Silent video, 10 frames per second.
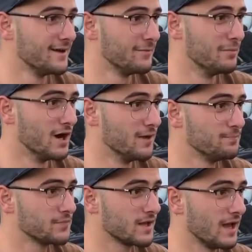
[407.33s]
But
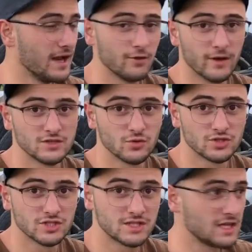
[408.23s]
anyways, we'll
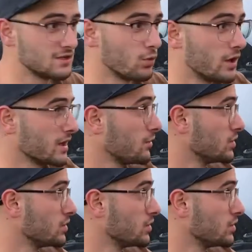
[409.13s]
just get to work.